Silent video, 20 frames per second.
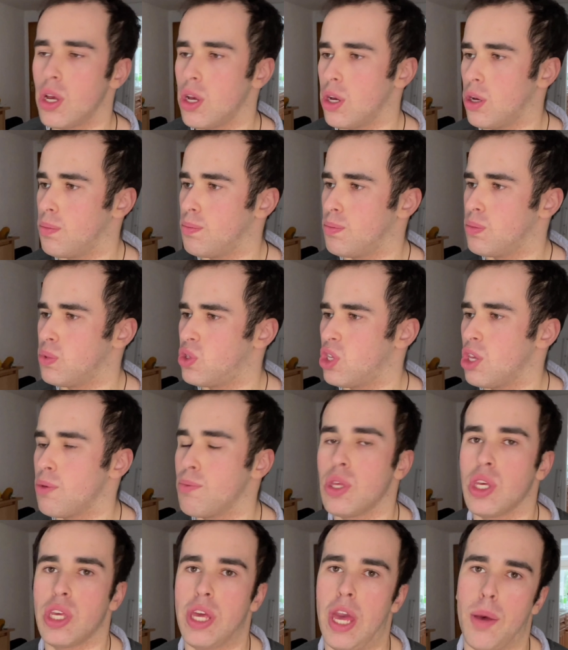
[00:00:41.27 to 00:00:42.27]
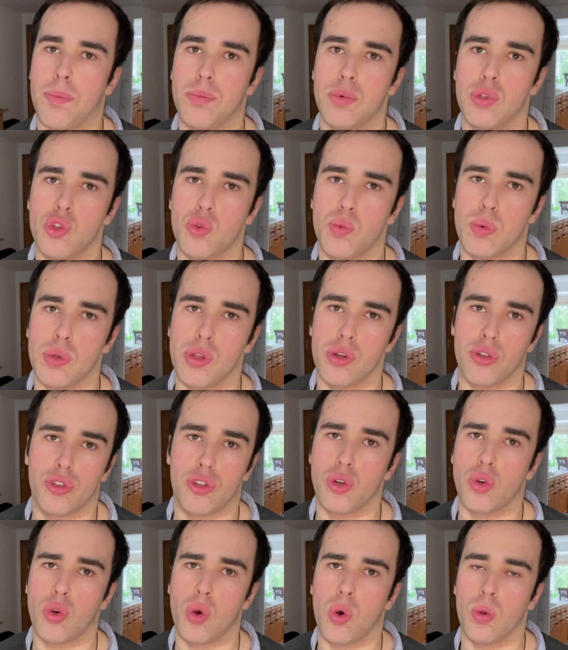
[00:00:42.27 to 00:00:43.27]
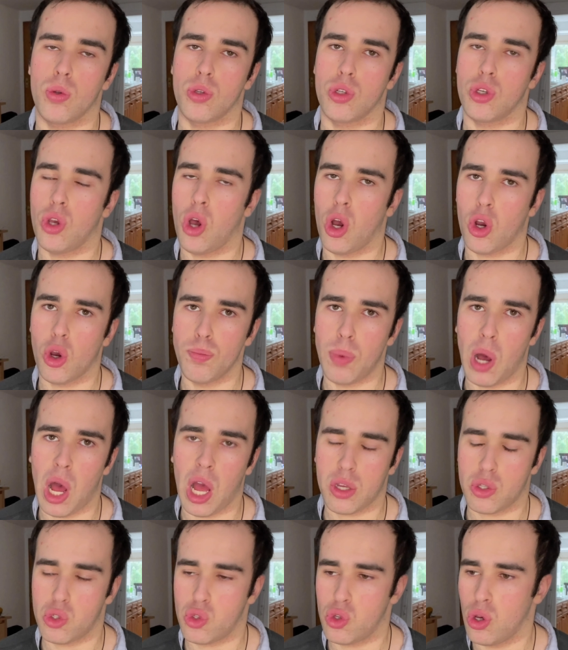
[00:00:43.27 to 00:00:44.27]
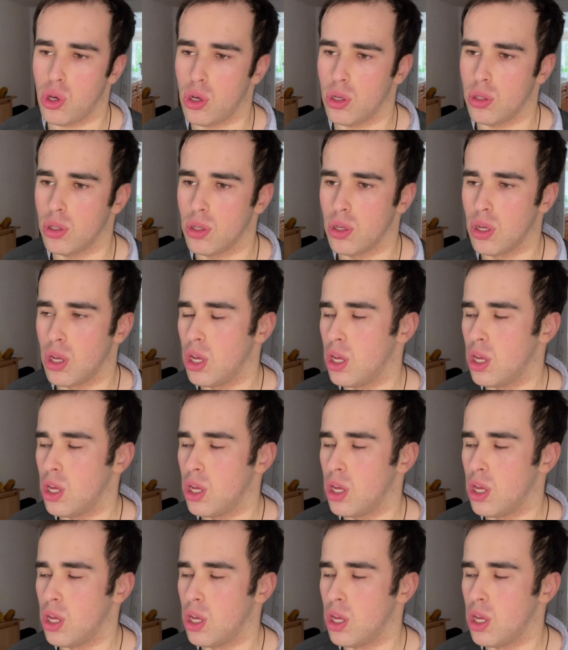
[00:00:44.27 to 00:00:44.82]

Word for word: Um, same thing happens with a show called Gogglebox on